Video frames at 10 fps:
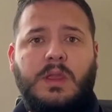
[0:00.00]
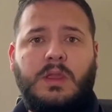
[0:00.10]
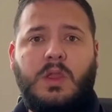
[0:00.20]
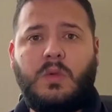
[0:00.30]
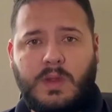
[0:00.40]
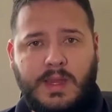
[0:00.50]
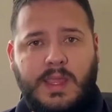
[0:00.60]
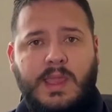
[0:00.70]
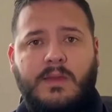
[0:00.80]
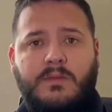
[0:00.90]
you want to
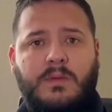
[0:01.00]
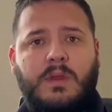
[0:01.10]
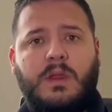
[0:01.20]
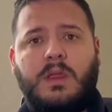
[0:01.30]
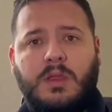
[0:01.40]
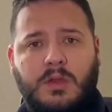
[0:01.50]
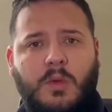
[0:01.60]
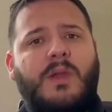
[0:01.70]
have you know,